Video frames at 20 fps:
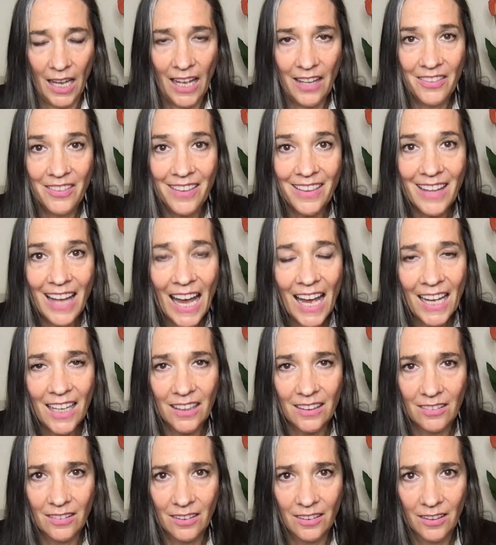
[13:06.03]
And
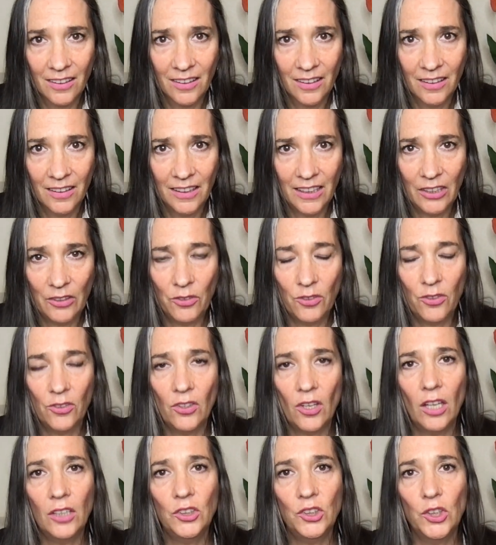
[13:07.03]
that is
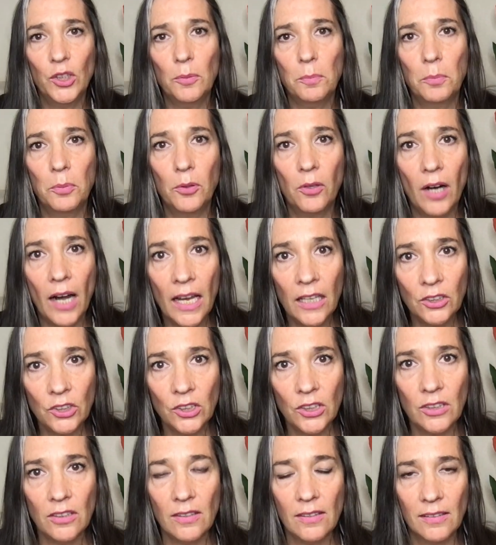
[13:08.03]
such a
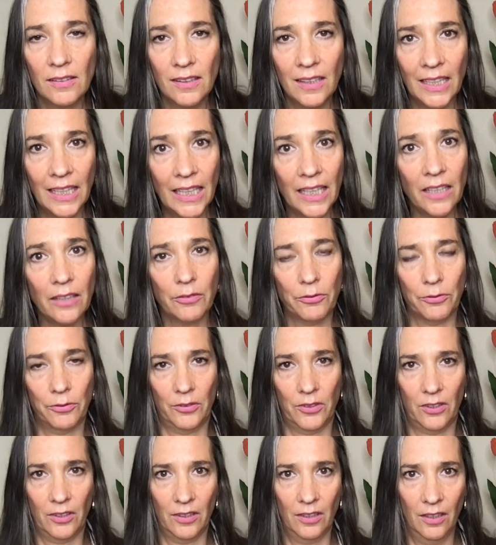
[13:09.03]
precious
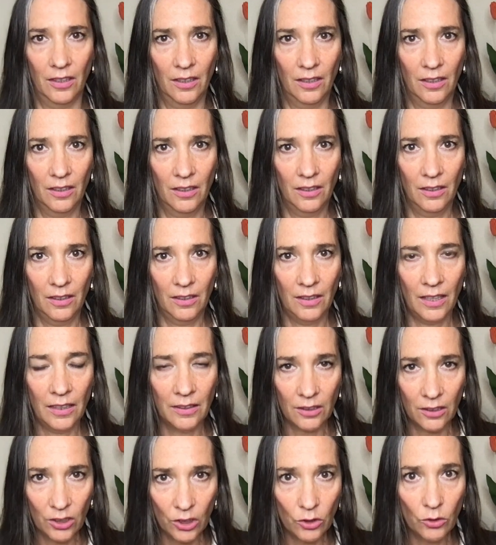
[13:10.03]
gift
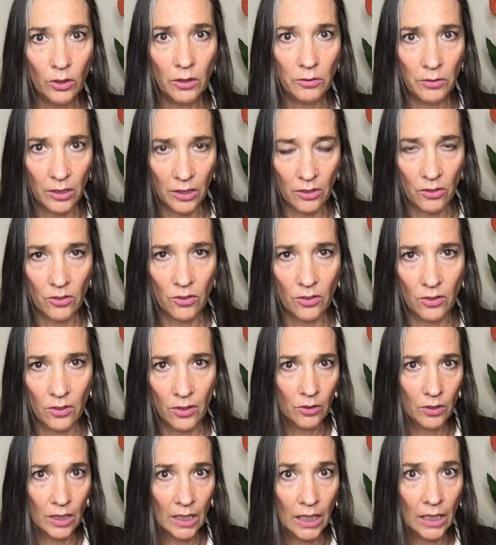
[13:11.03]
that the universe
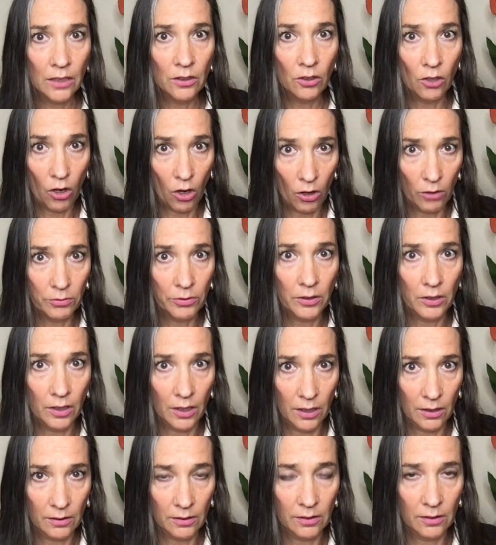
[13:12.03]
can offer
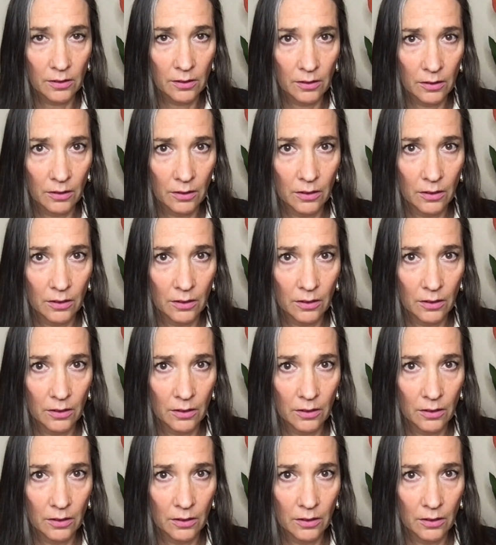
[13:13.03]
us.